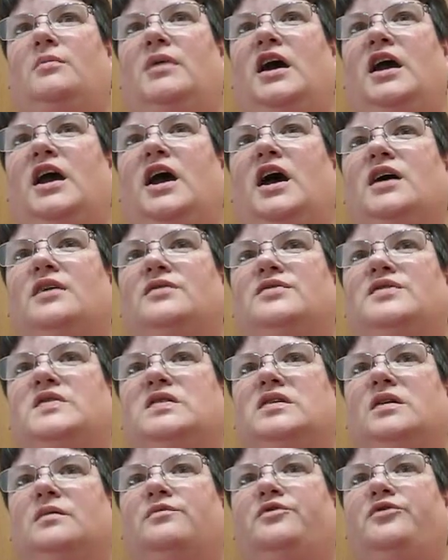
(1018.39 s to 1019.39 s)
I have
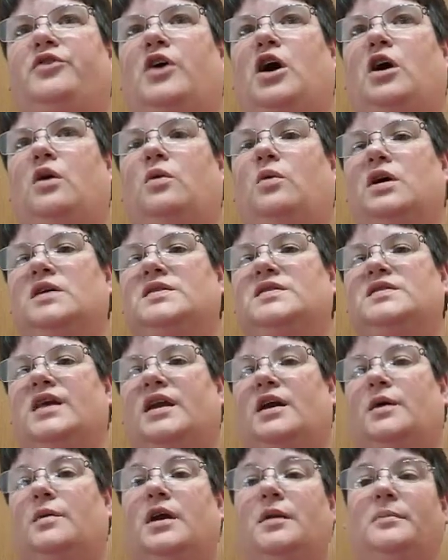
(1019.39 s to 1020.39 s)
some fall ones that
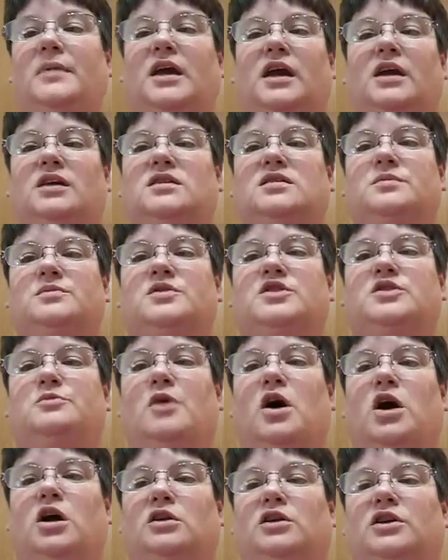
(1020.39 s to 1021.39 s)
I want to make, some
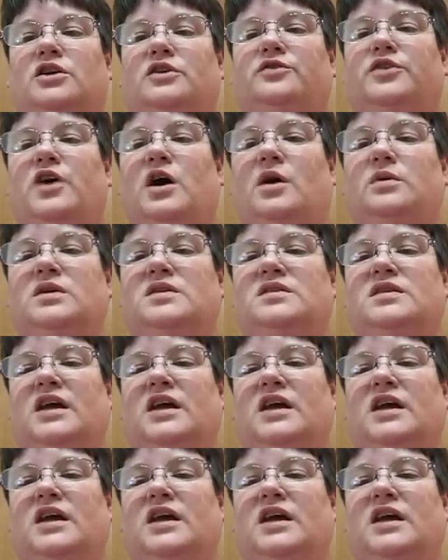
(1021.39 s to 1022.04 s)
small little fall ones.